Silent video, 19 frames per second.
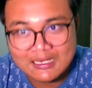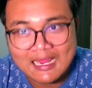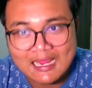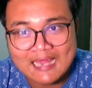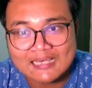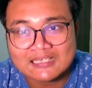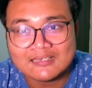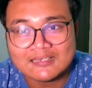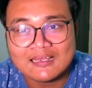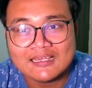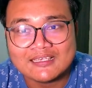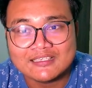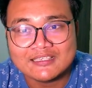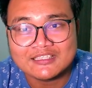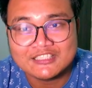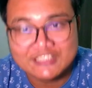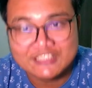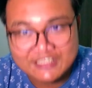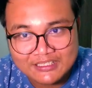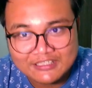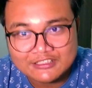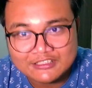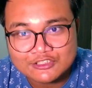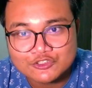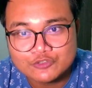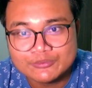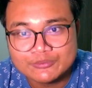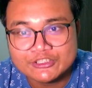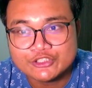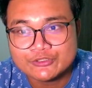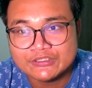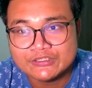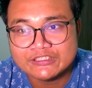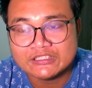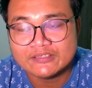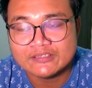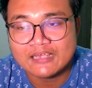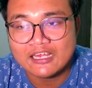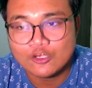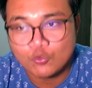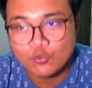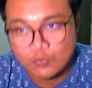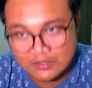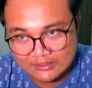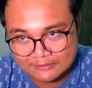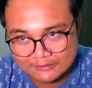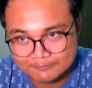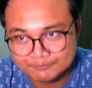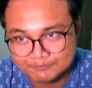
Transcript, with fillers: act like a king to be treated like one.